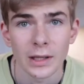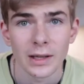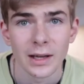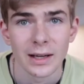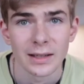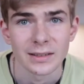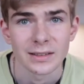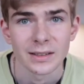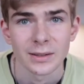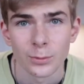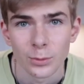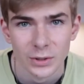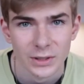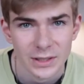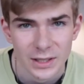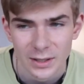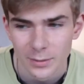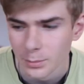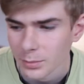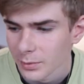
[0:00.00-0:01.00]
guys,
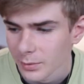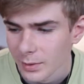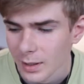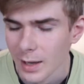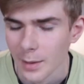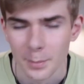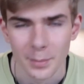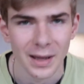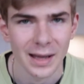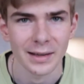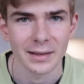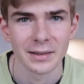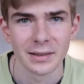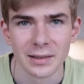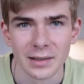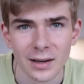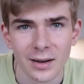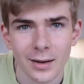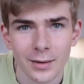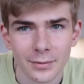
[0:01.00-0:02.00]
what's up? I'm back in
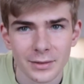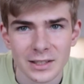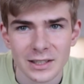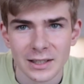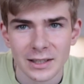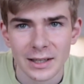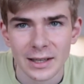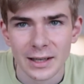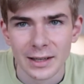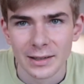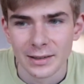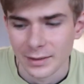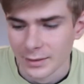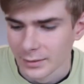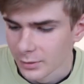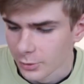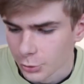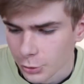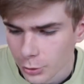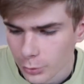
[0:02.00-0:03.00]
the office again,
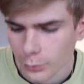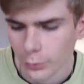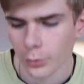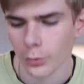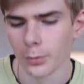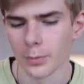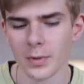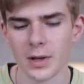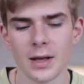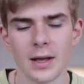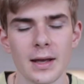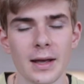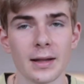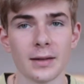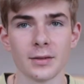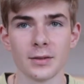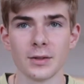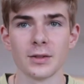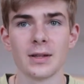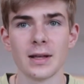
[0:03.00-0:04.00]
in the showroom,
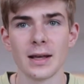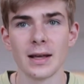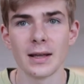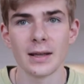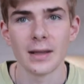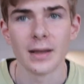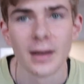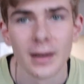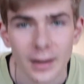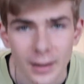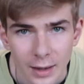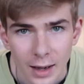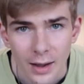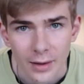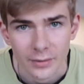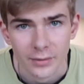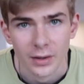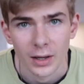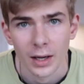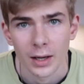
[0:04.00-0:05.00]
and today
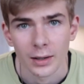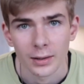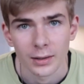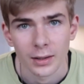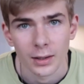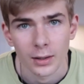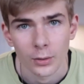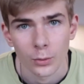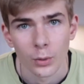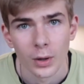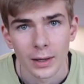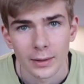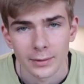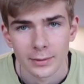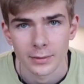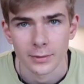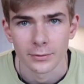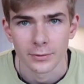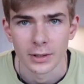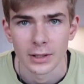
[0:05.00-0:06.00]
I got
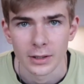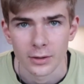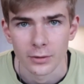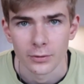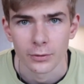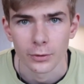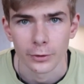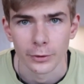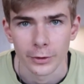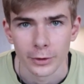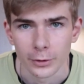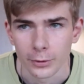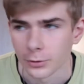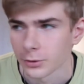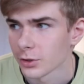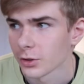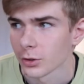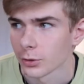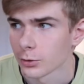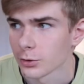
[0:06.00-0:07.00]
quite a video for you,
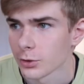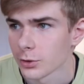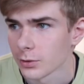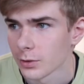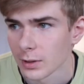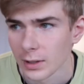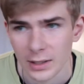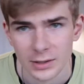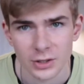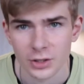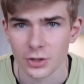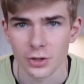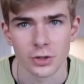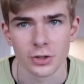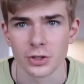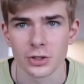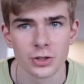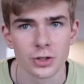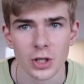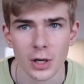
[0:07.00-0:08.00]
so let's
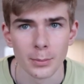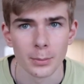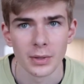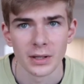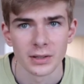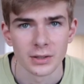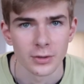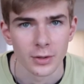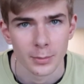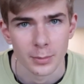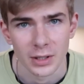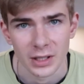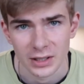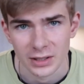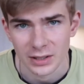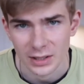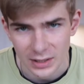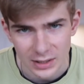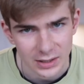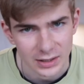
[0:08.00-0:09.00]
just jump into it
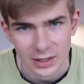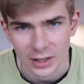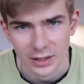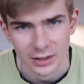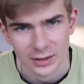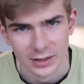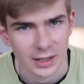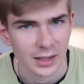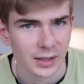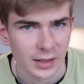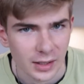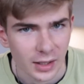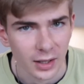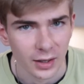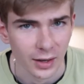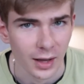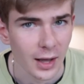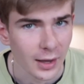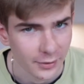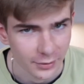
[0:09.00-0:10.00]
because this is gonna take a
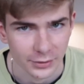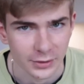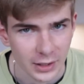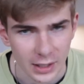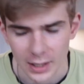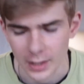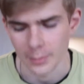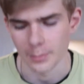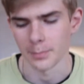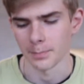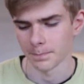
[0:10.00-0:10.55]
lot of time.